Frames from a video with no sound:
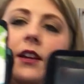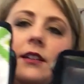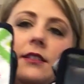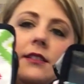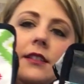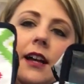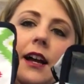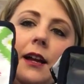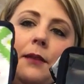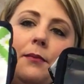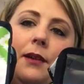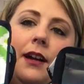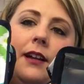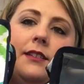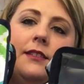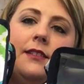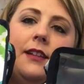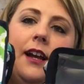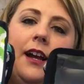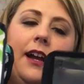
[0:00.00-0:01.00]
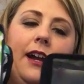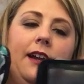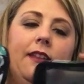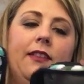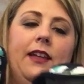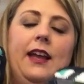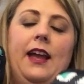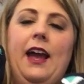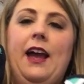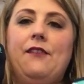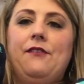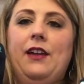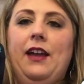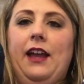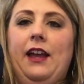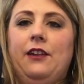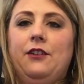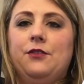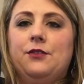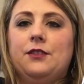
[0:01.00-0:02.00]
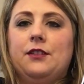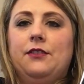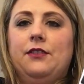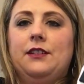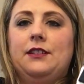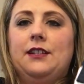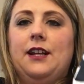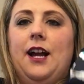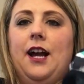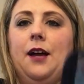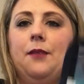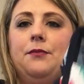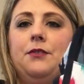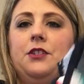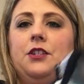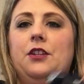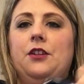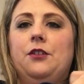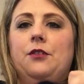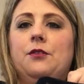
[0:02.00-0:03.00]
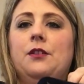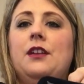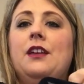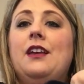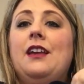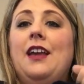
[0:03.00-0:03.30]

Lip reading: you a side-by-side. And they have handles on the top, too.